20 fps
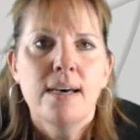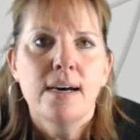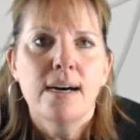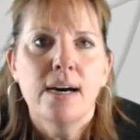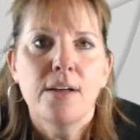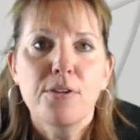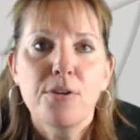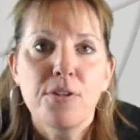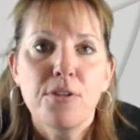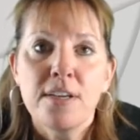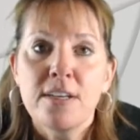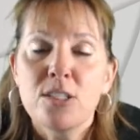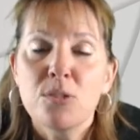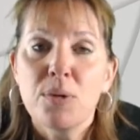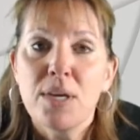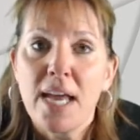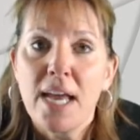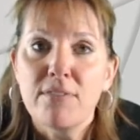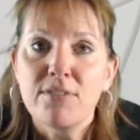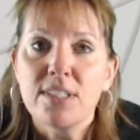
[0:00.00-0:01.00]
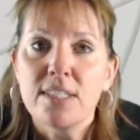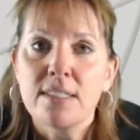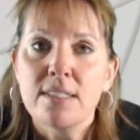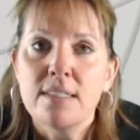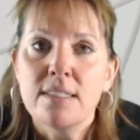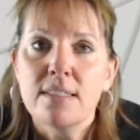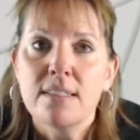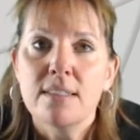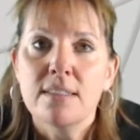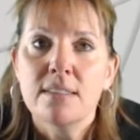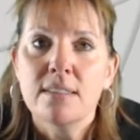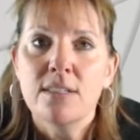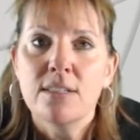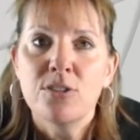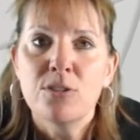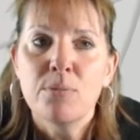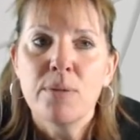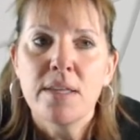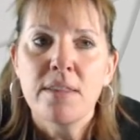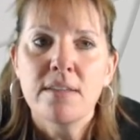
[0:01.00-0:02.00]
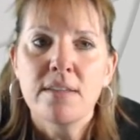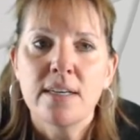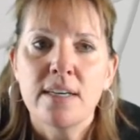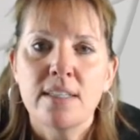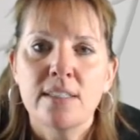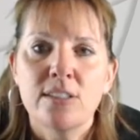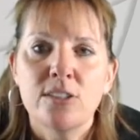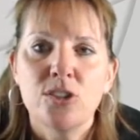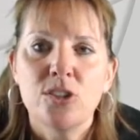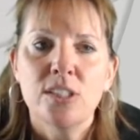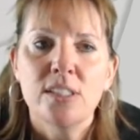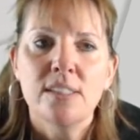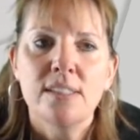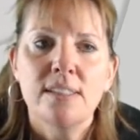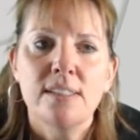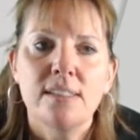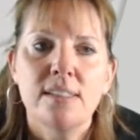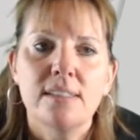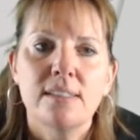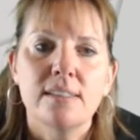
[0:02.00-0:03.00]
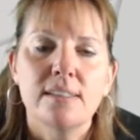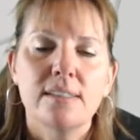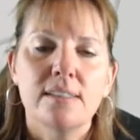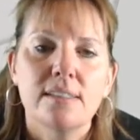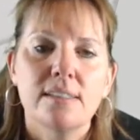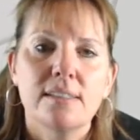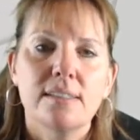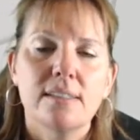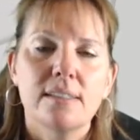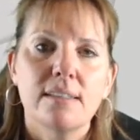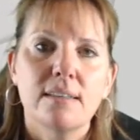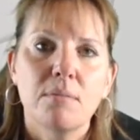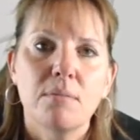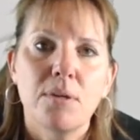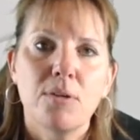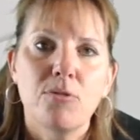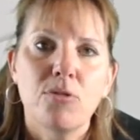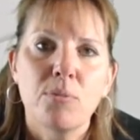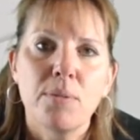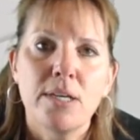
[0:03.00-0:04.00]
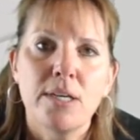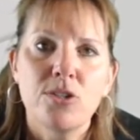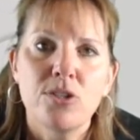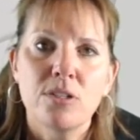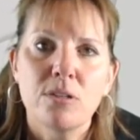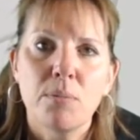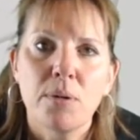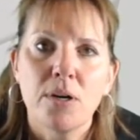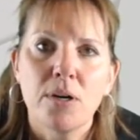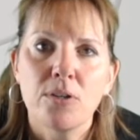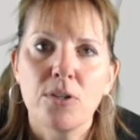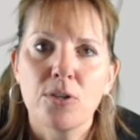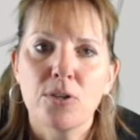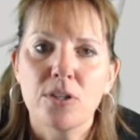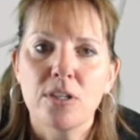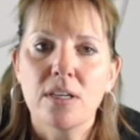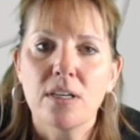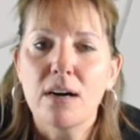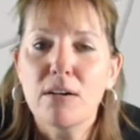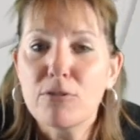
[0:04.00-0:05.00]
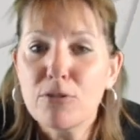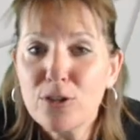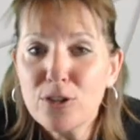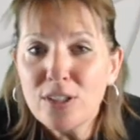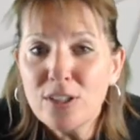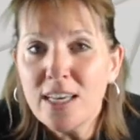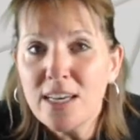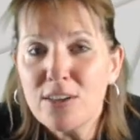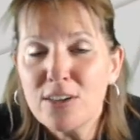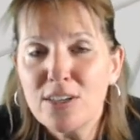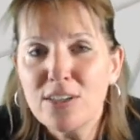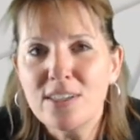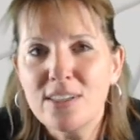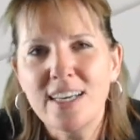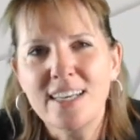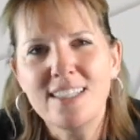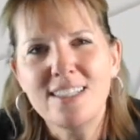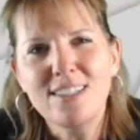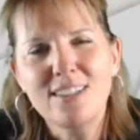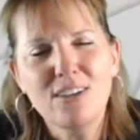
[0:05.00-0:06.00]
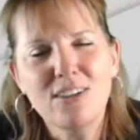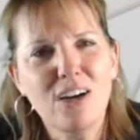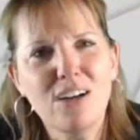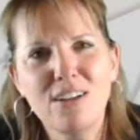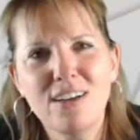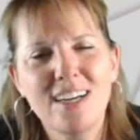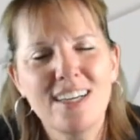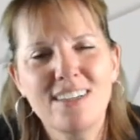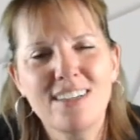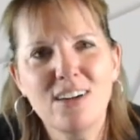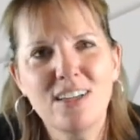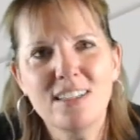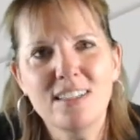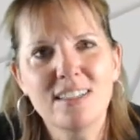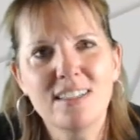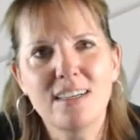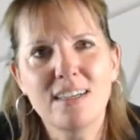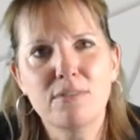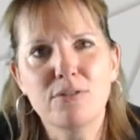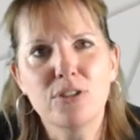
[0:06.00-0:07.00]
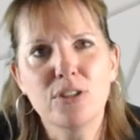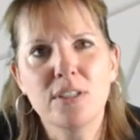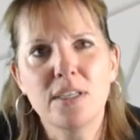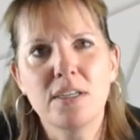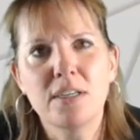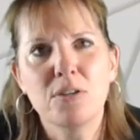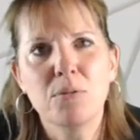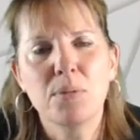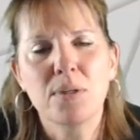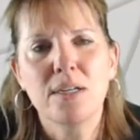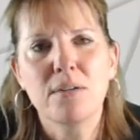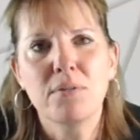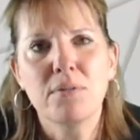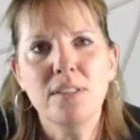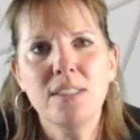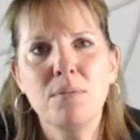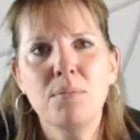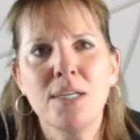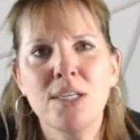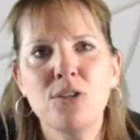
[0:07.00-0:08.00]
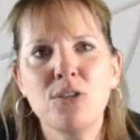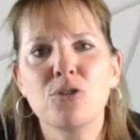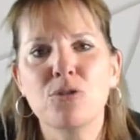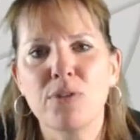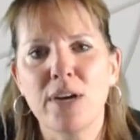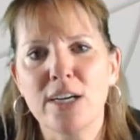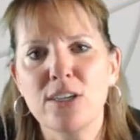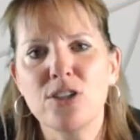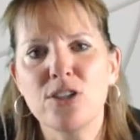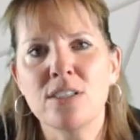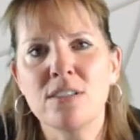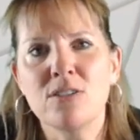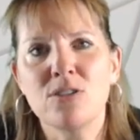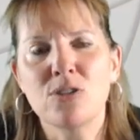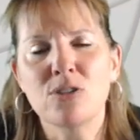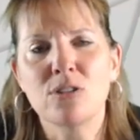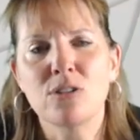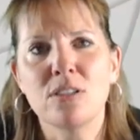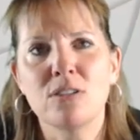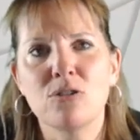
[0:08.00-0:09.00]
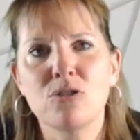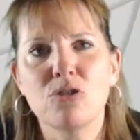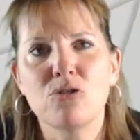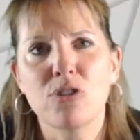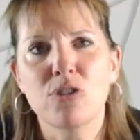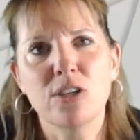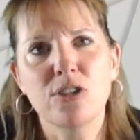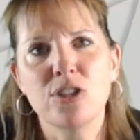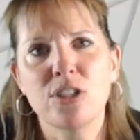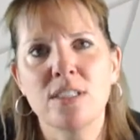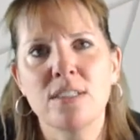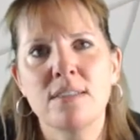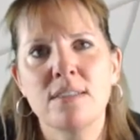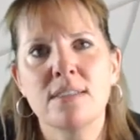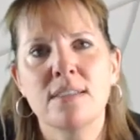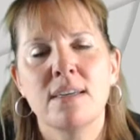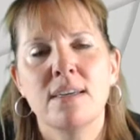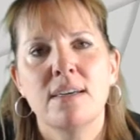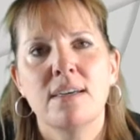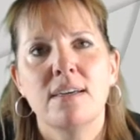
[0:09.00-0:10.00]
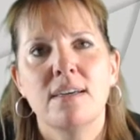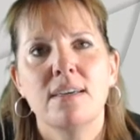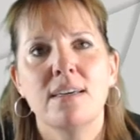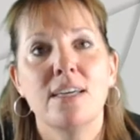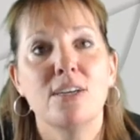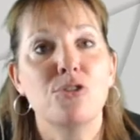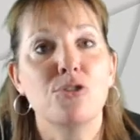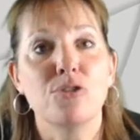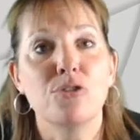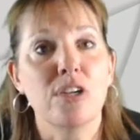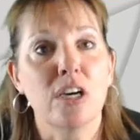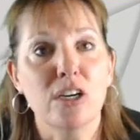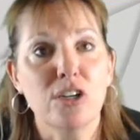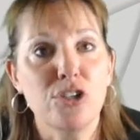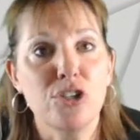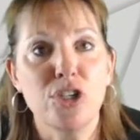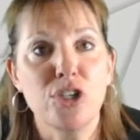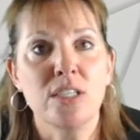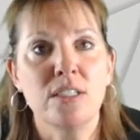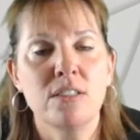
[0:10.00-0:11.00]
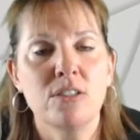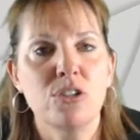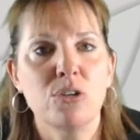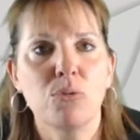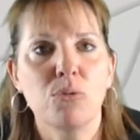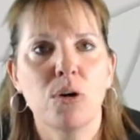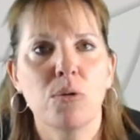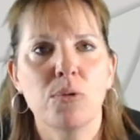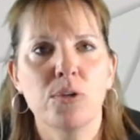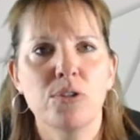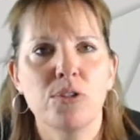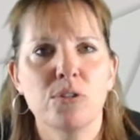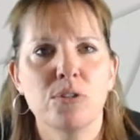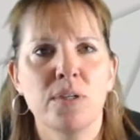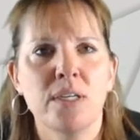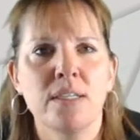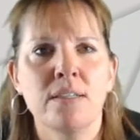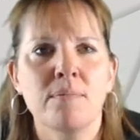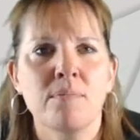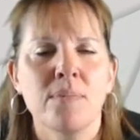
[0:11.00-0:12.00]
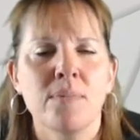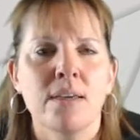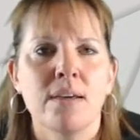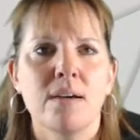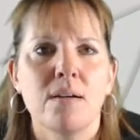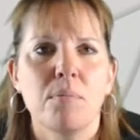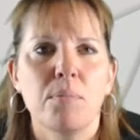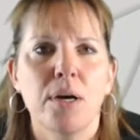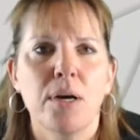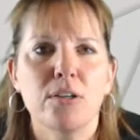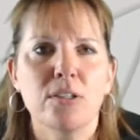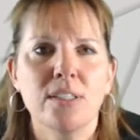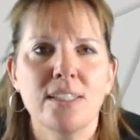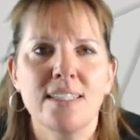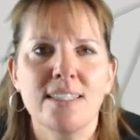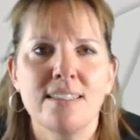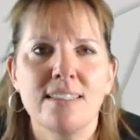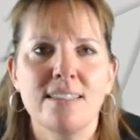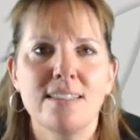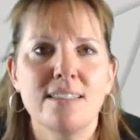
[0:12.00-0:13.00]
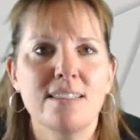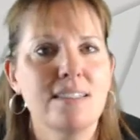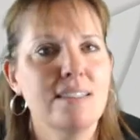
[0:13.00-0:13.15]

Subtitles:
other things we have to consider under methodology is information about your cover letter. And I call it a cover letter, but I really mean directions or instructions, introduction to what we're doing, partly